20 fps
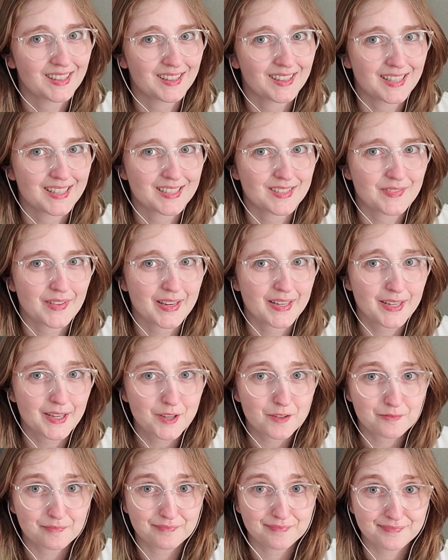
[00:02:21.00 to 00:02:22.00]
Let's find
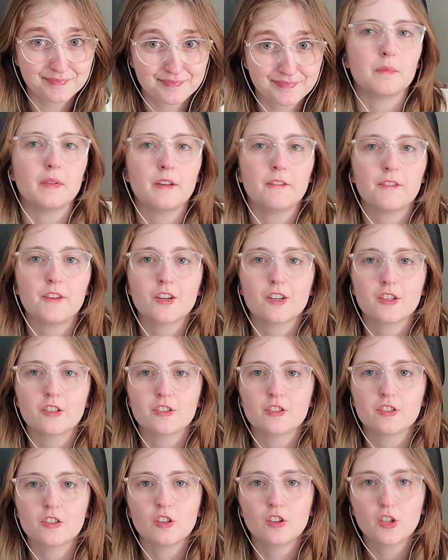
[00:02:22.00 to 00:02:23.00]
out. If you're
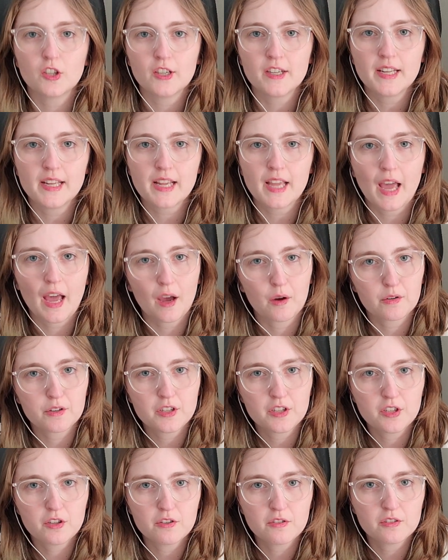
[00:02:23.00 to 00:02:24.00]
learning how to
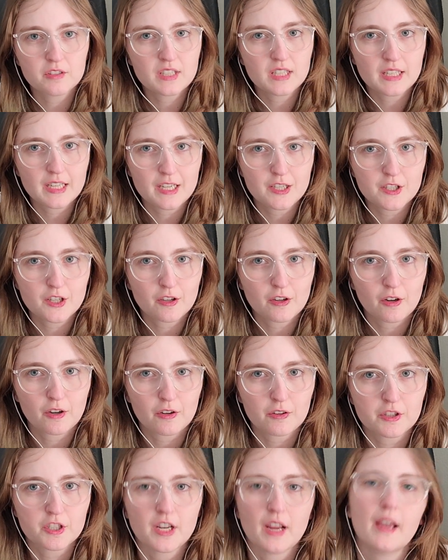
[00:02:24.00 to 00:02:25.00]
do Tunisian
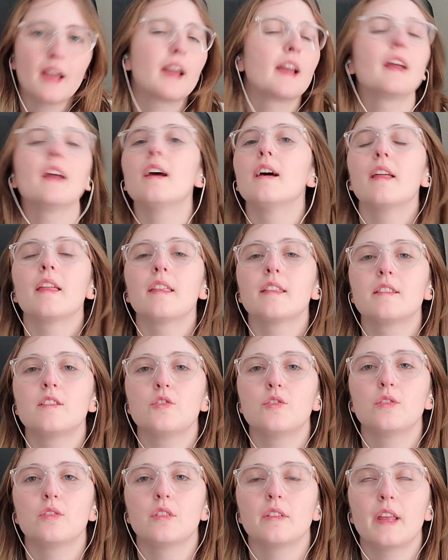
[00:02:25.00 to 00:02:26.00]
crochet,
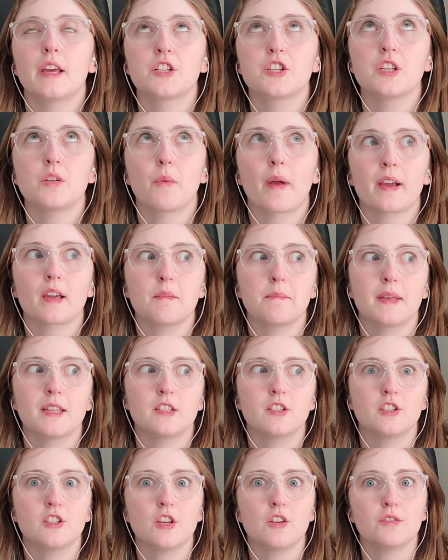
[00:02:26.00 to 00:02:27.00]
that she
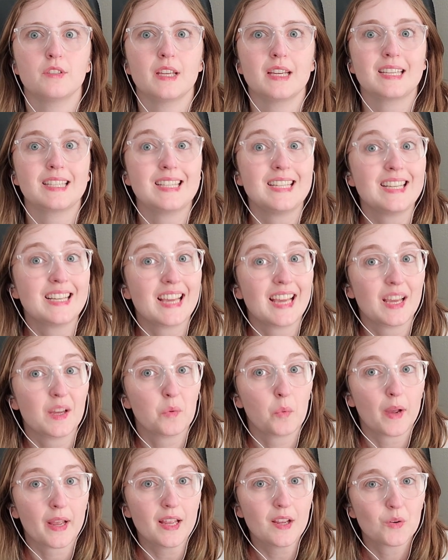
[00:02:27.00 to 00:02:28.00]
recommends using DK
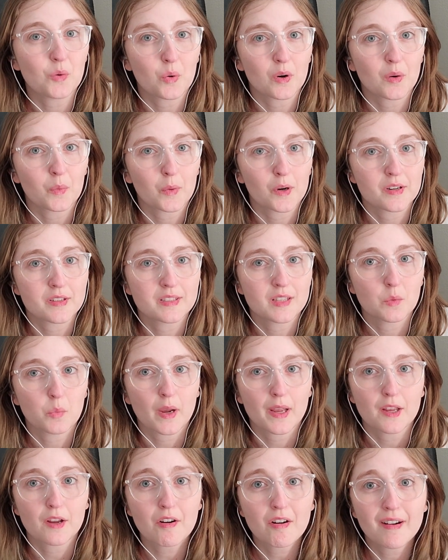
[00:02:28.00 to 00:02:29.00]
weight or worsted
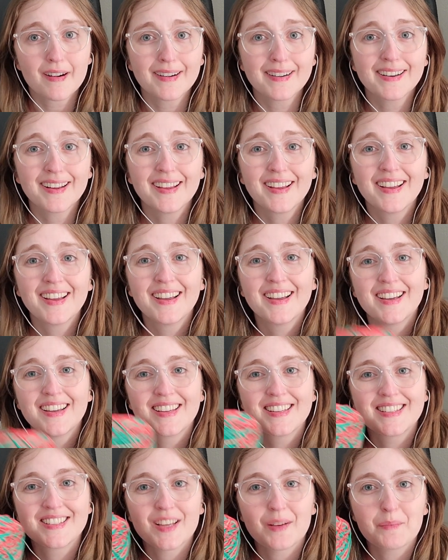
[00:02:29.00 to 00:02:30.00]
weight yarn.
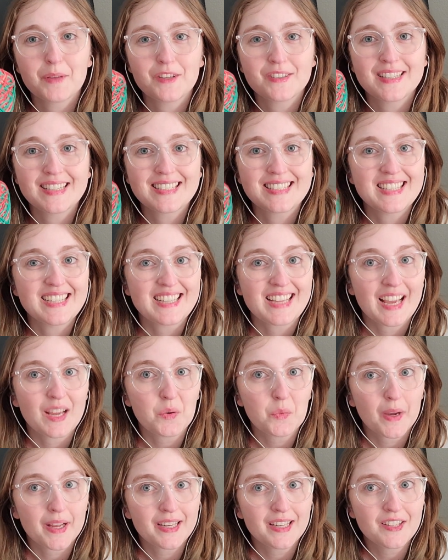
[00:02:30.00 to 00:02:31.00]
So I'm using
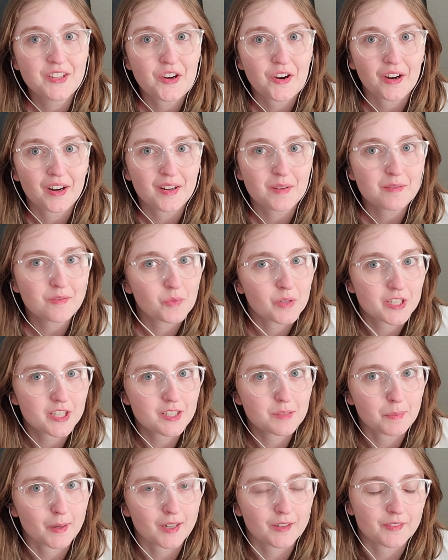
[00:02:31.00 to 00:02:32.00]
DK weighted yarn, which
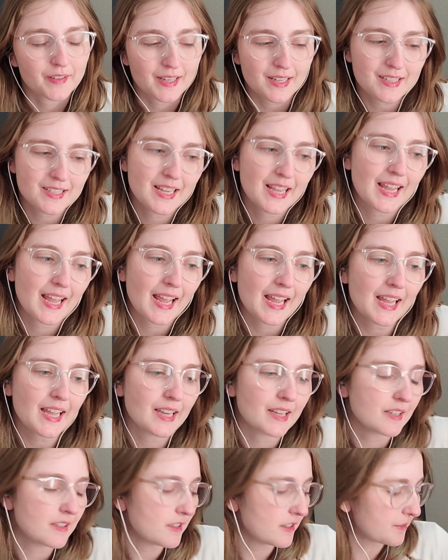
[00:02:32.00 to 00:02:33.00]
is perfect.
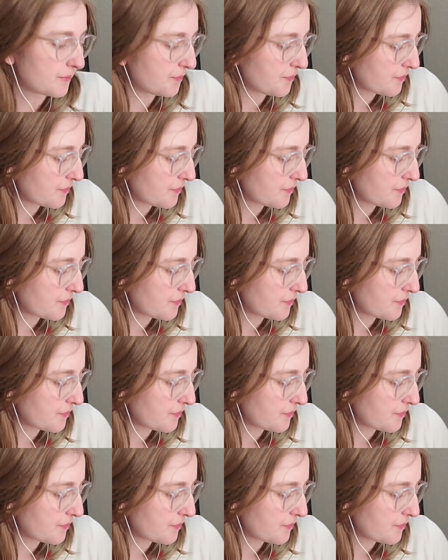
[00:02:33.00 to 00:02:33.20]
And